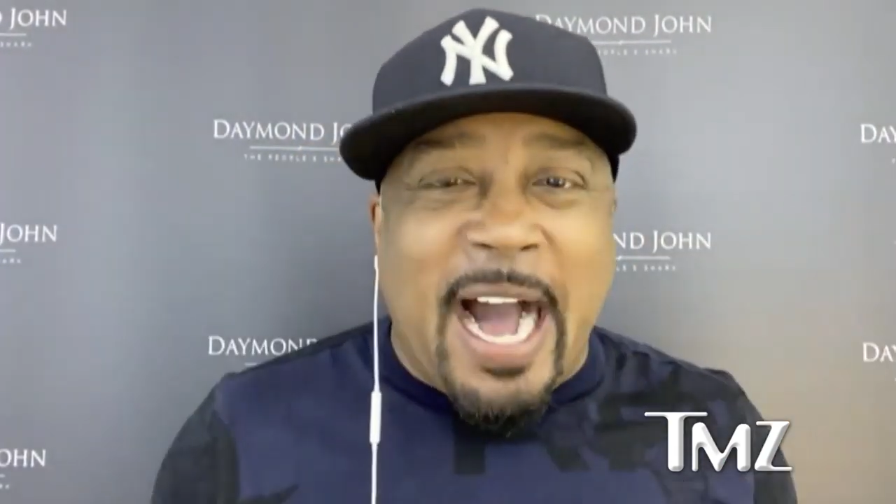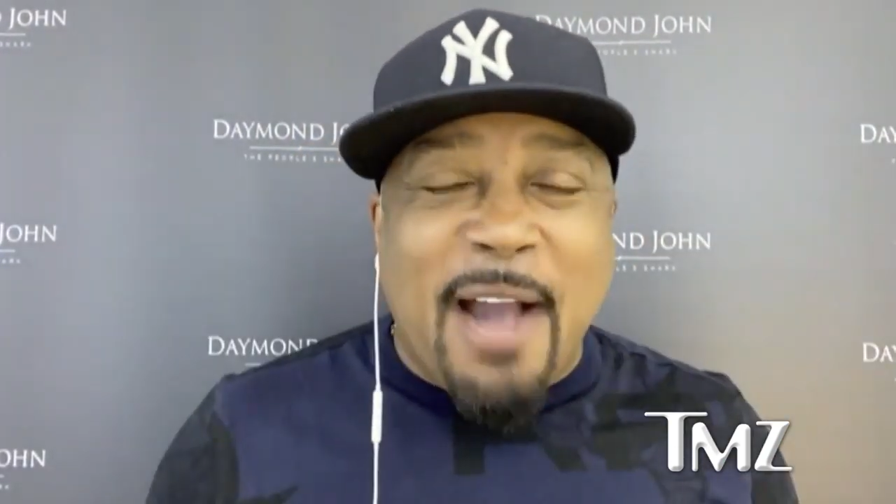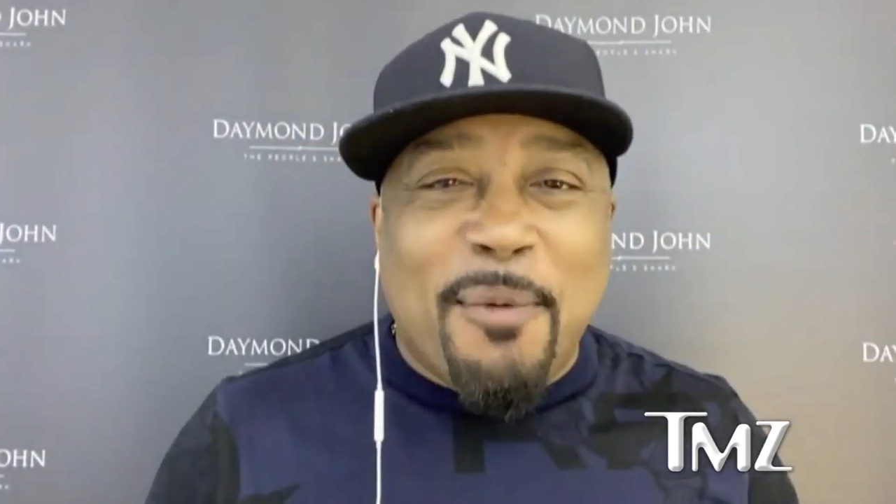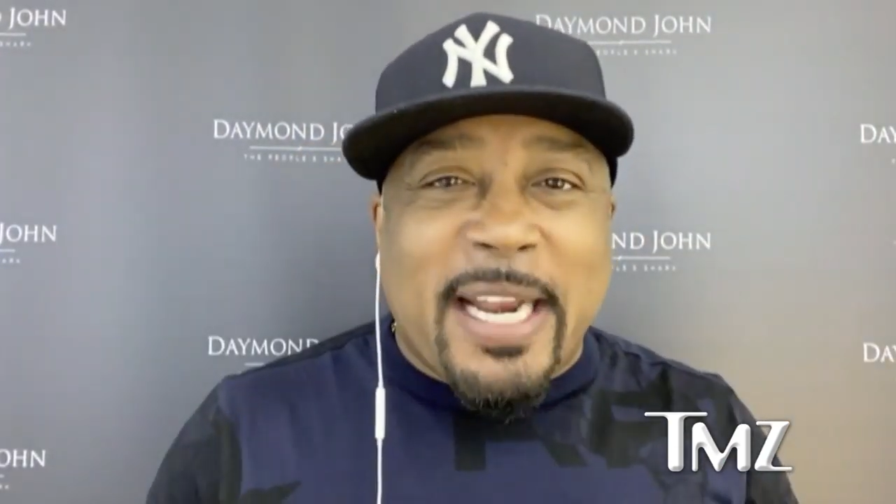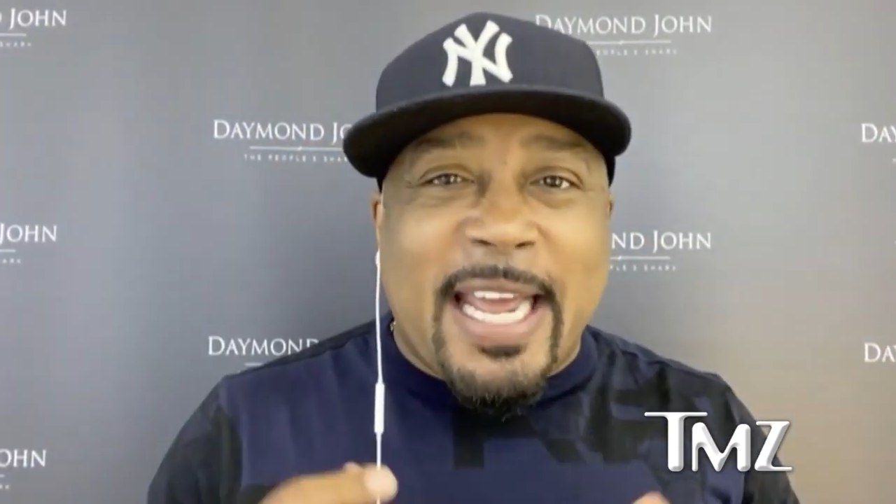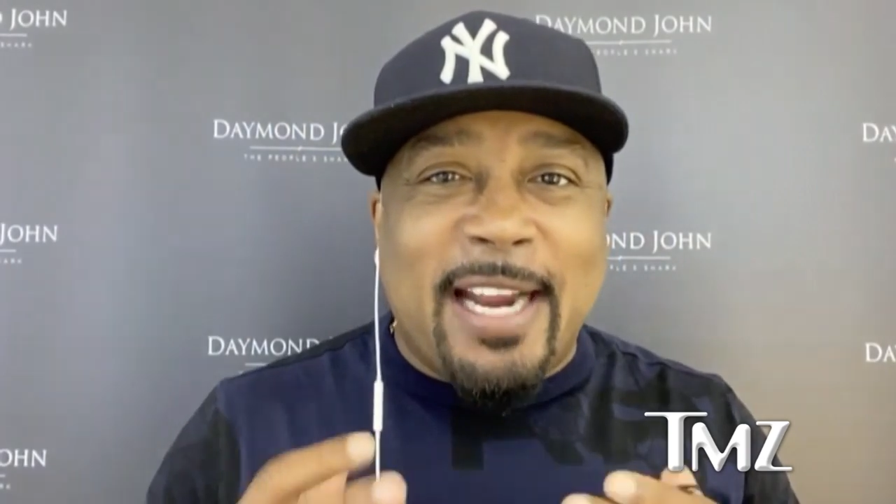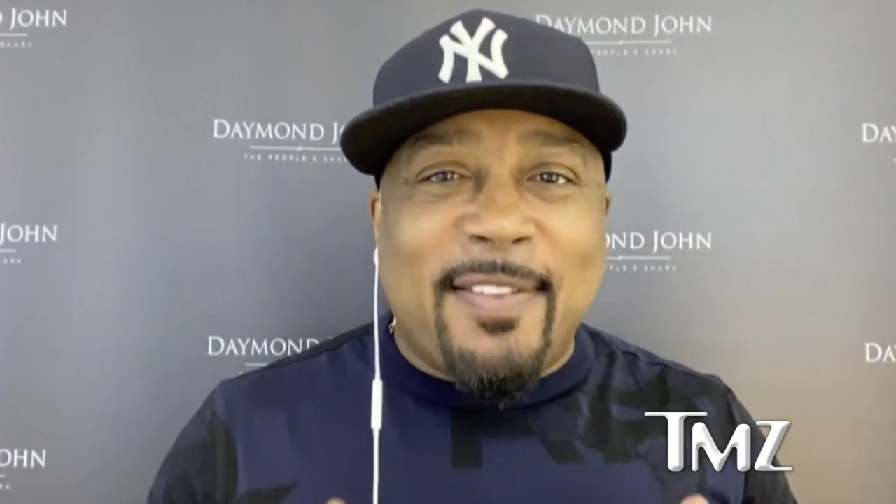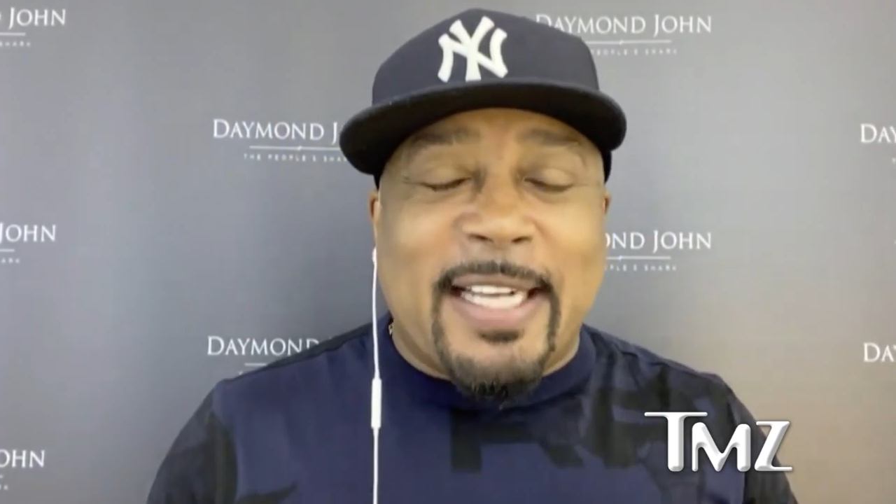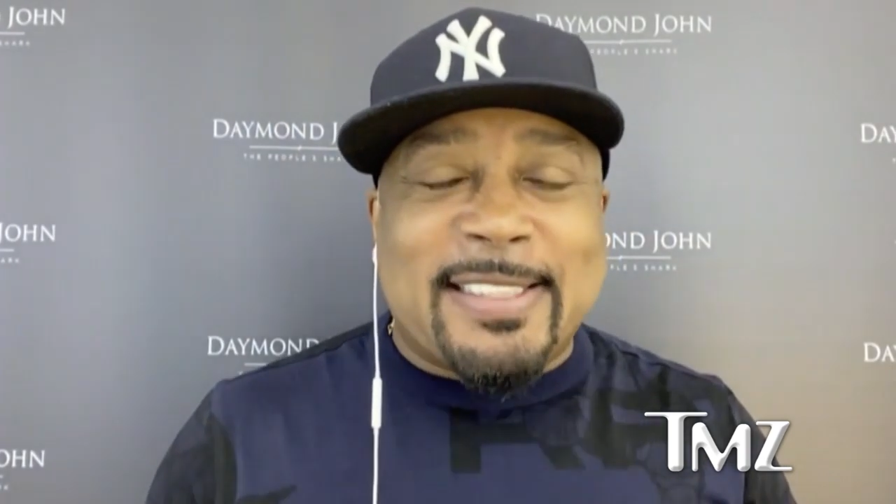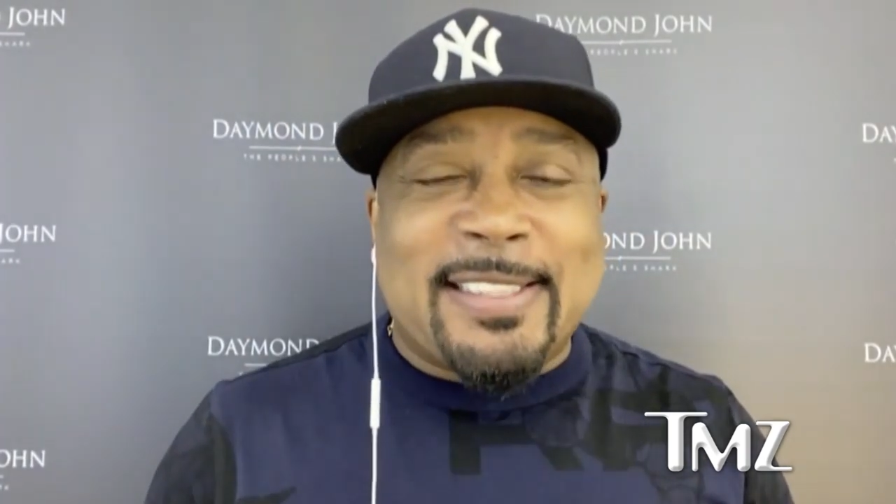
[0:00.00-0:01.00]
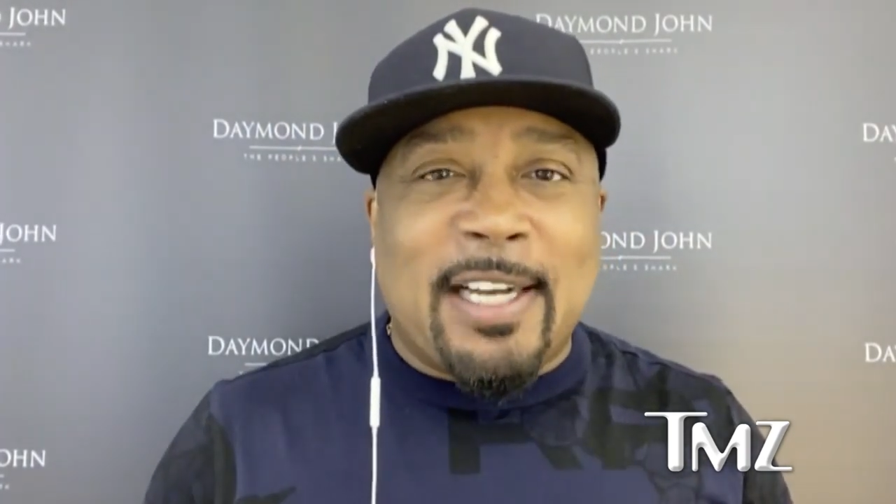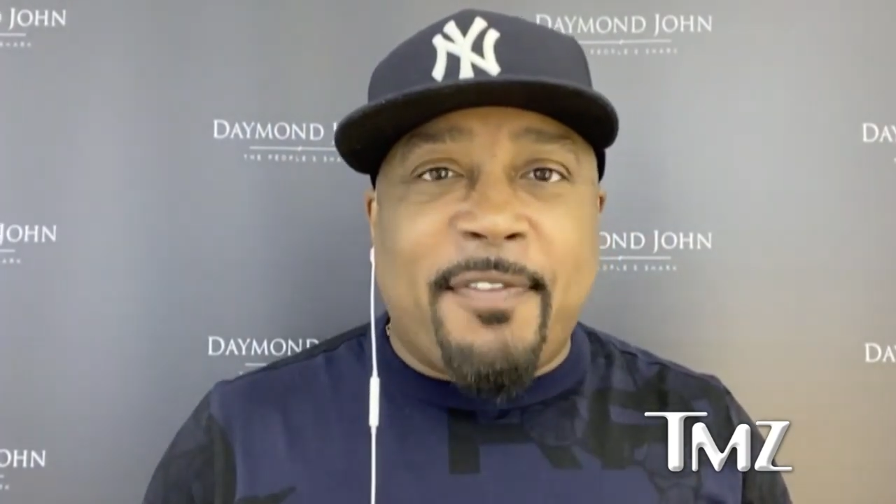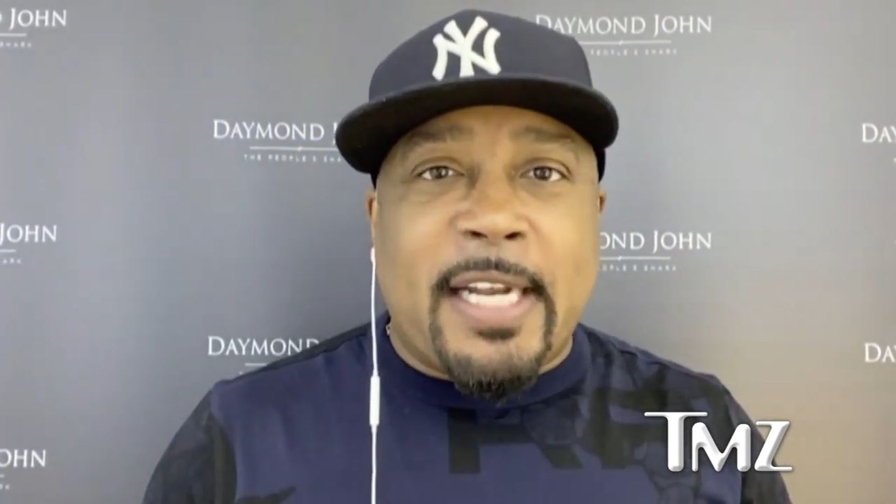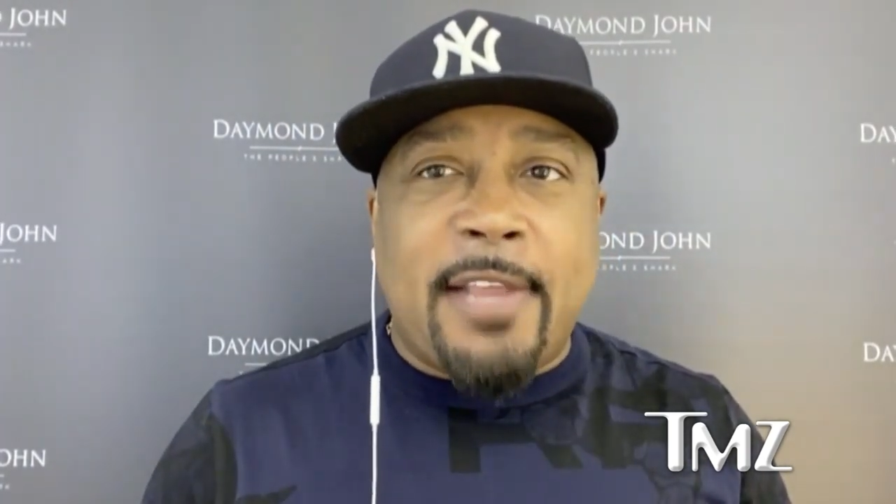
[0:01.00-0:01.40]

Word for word: I want to hear that stuff.